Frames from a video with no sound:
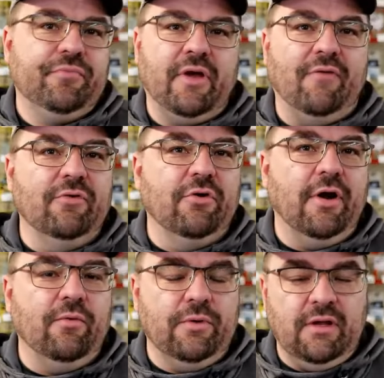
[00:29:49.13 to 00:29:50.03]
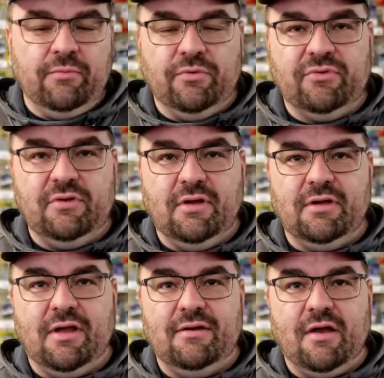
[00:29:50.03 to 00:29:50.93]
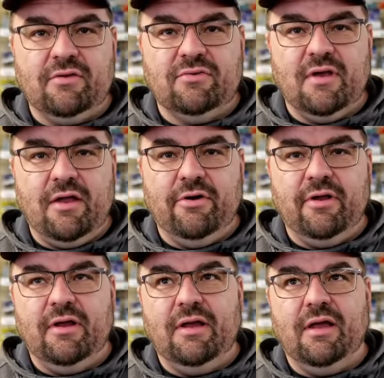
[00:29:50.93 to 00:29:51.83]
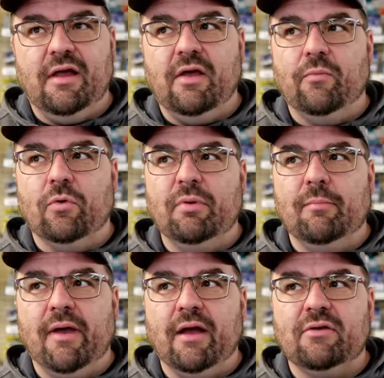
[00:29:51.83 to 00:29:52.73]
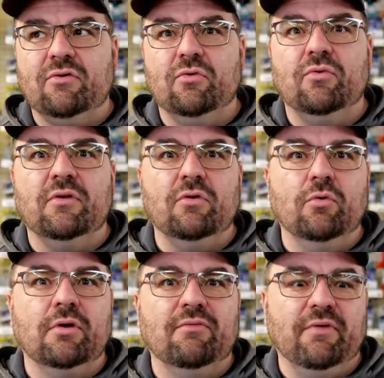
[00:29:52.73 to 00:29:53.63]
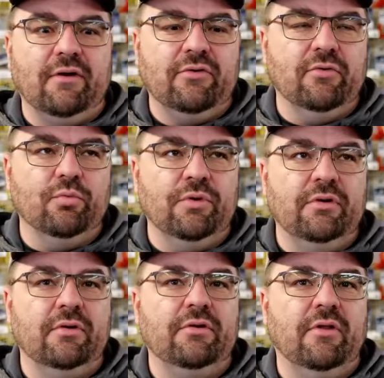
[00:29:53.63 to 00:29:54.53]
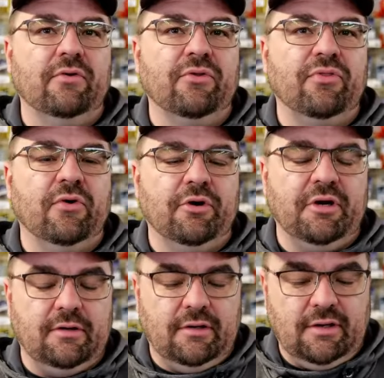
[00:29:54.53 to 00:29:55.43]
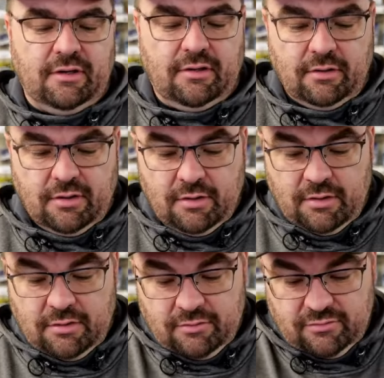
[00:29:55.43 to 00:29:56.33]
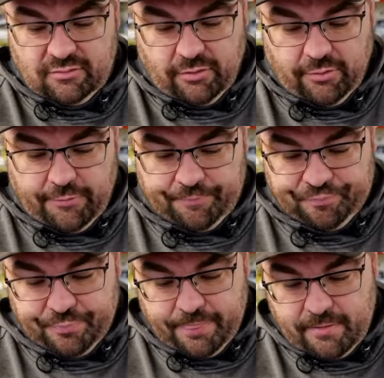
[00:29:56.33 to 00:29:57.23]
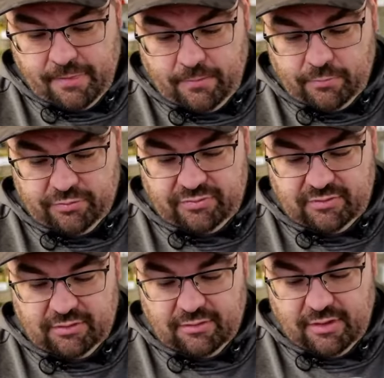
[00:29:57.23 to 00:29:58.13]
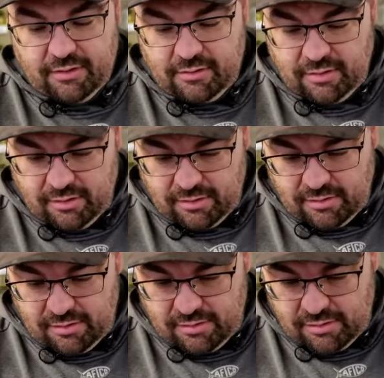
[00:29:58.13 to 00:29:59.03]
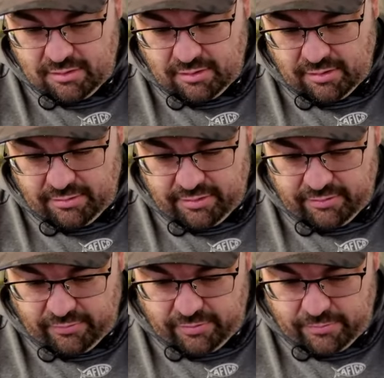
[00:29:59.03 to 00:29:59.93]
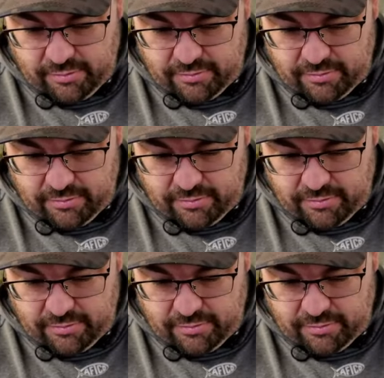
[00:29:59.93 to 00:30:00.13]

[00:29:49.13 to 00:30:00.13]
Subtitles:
have a great week. We'll see you again next Saturday. And we'll be back to the new convector reel, another 30D. So we'll see you then. All right, one more